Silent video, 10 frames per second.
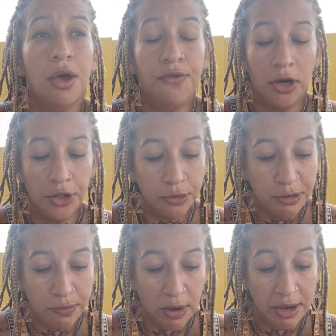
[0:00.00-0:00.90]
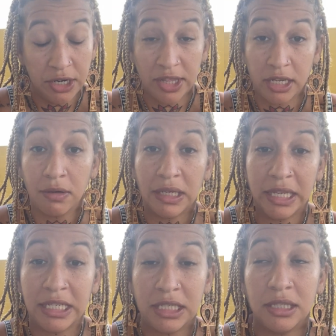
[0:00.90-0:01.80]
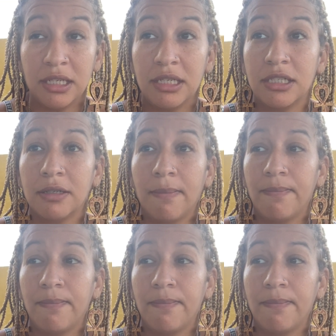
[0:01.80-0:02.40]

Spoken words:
For other people out here that can relate to this,